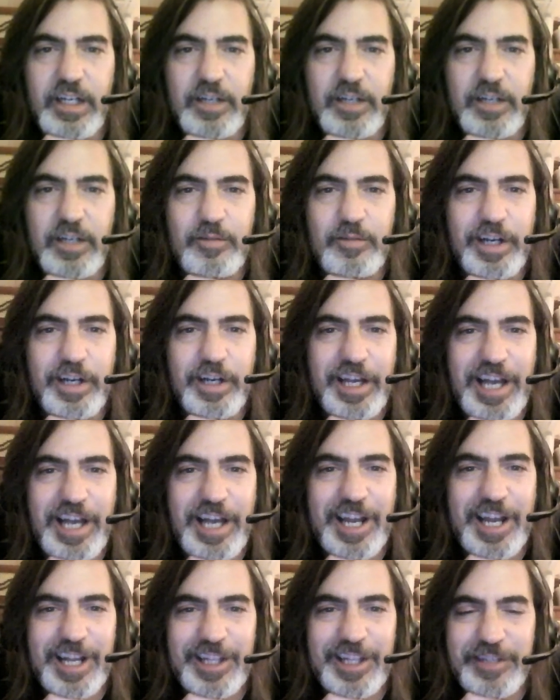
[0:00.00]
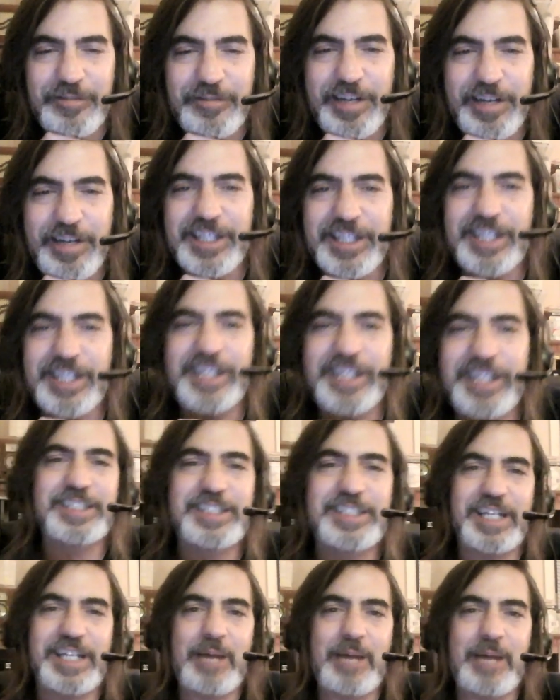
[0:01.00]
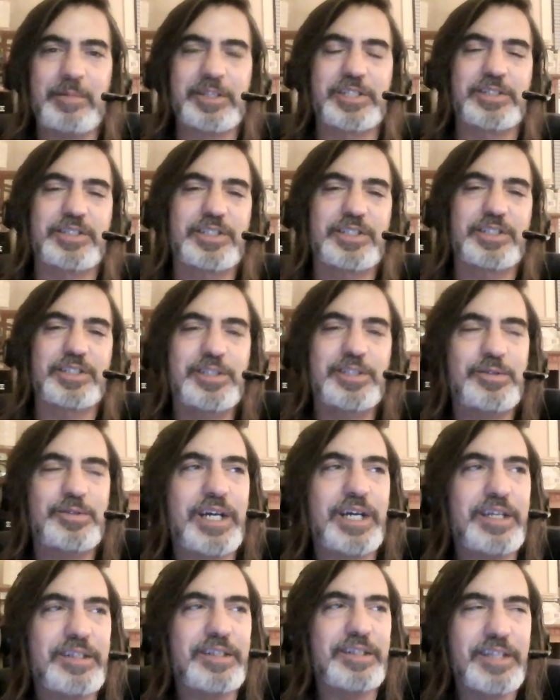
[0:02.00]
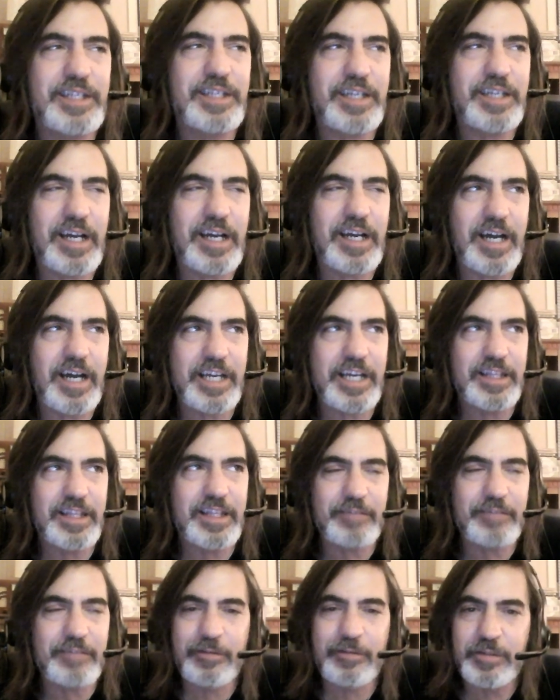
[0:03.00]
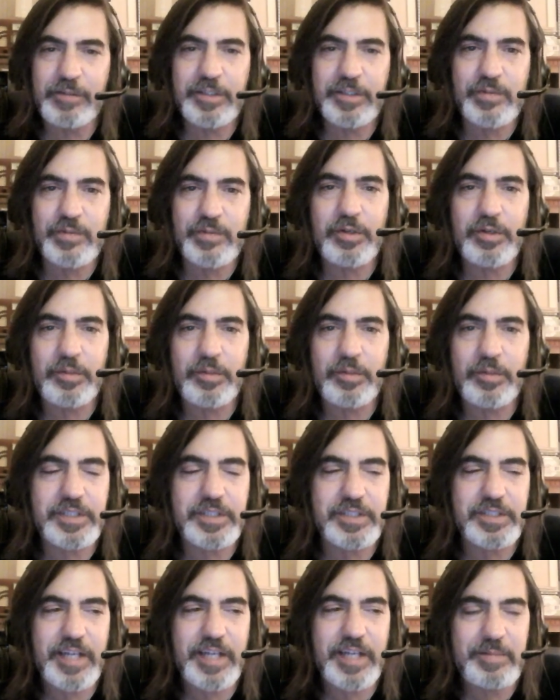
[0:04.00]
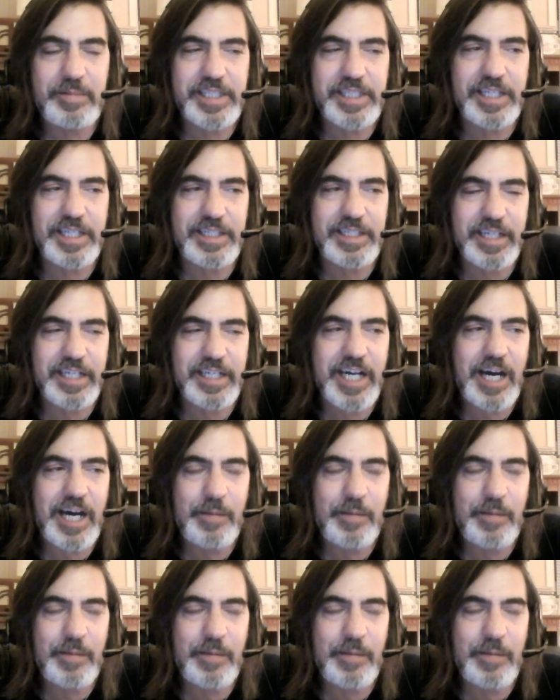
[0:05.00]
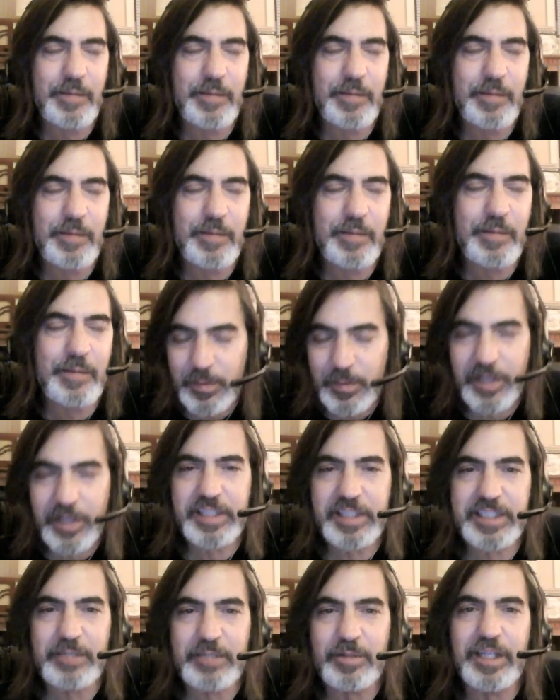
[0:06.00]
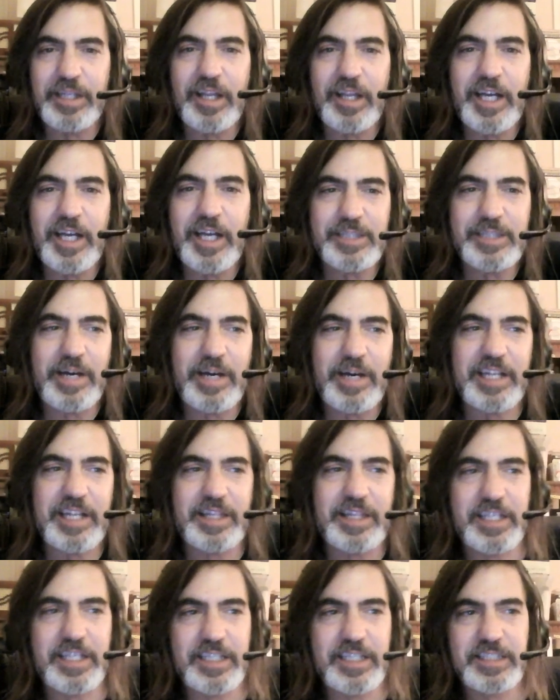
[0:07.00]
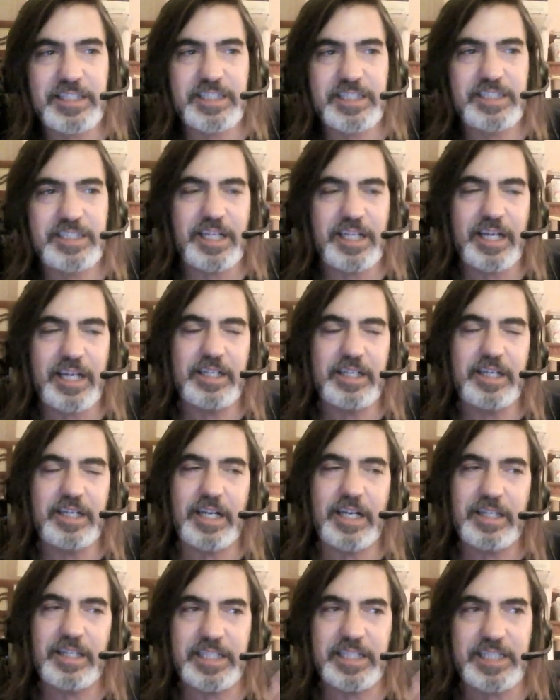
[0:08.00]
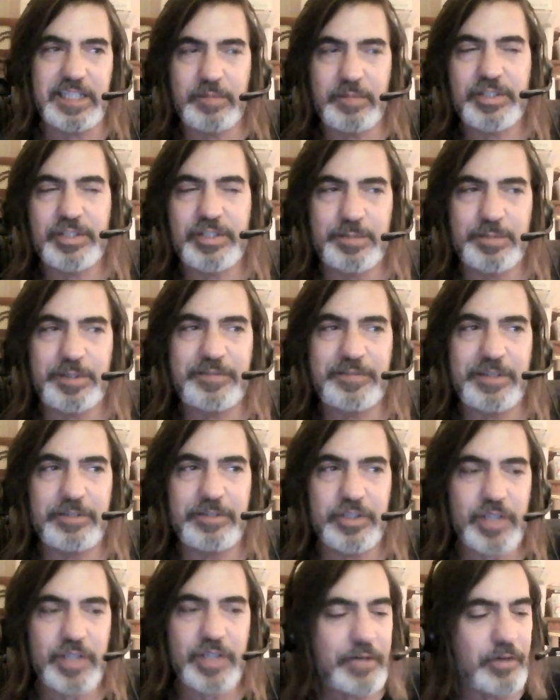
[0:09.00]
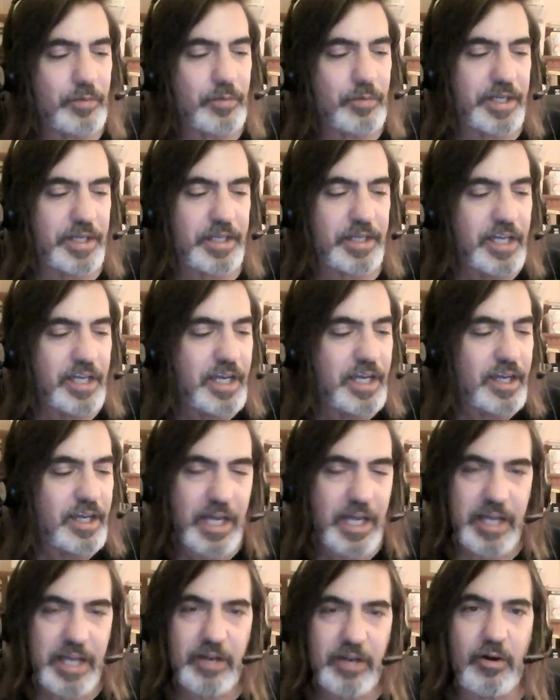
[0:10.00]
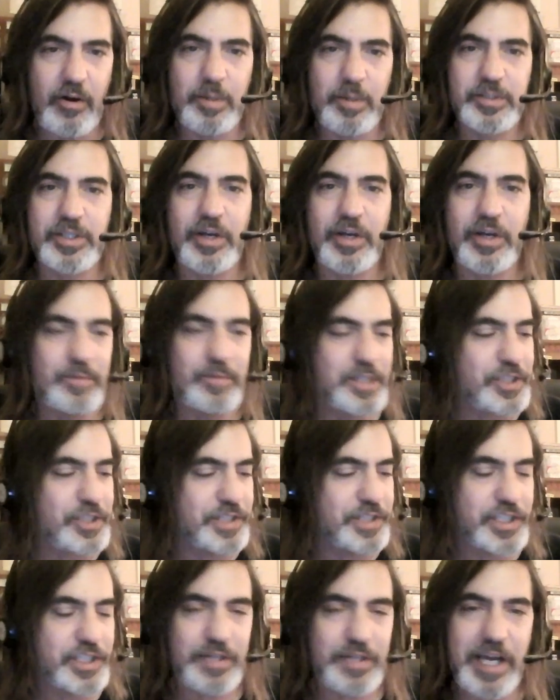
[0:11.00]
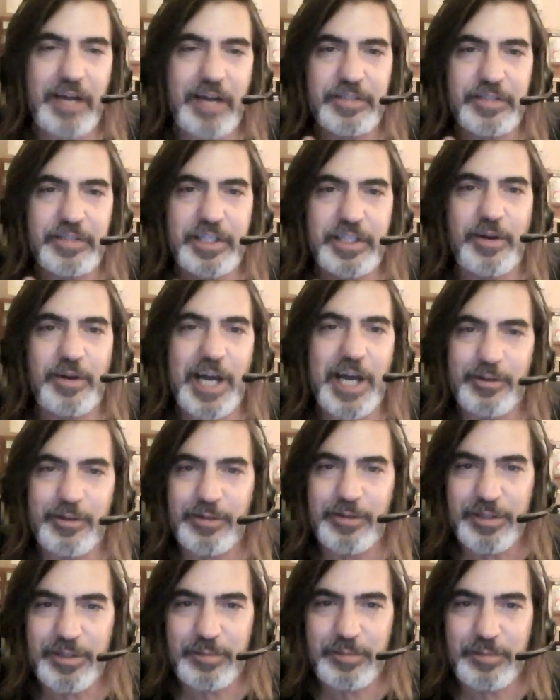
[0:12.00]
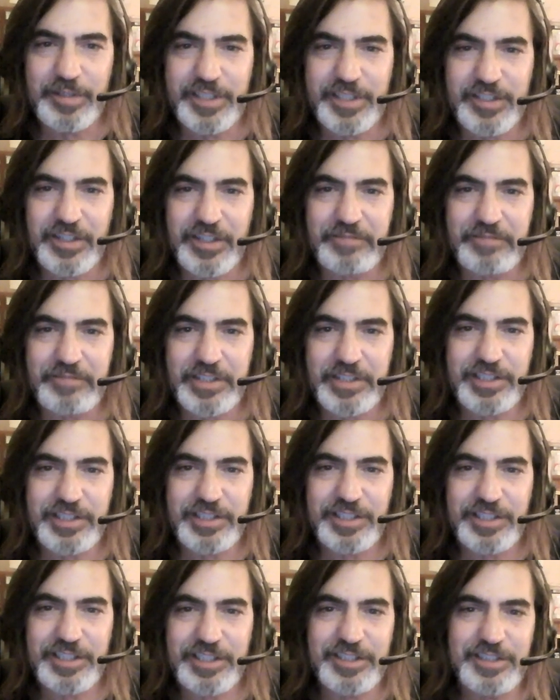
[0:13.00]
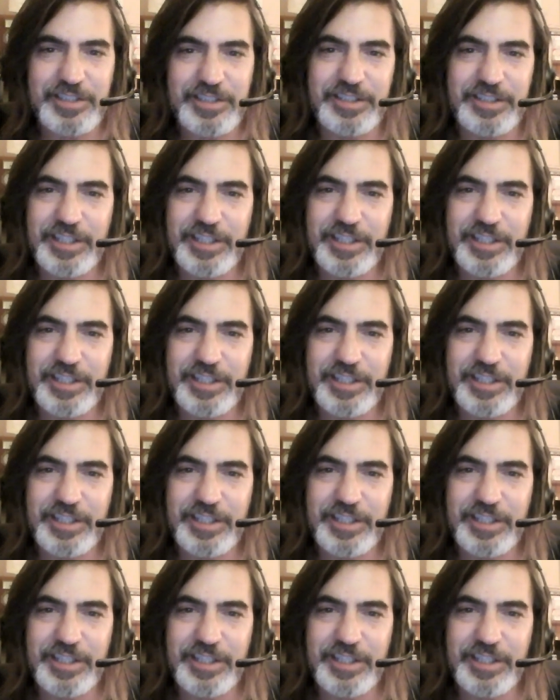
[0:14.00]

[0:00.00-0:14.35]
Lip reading: Right. And I like the fact that he is an amateur too. I think I had left reviews for both books on Amazon.com. one of the things I really liked about it, because yeah, like I said, mystery is my favorite genre. But in almost all the mysteries, you have either a police officer, or,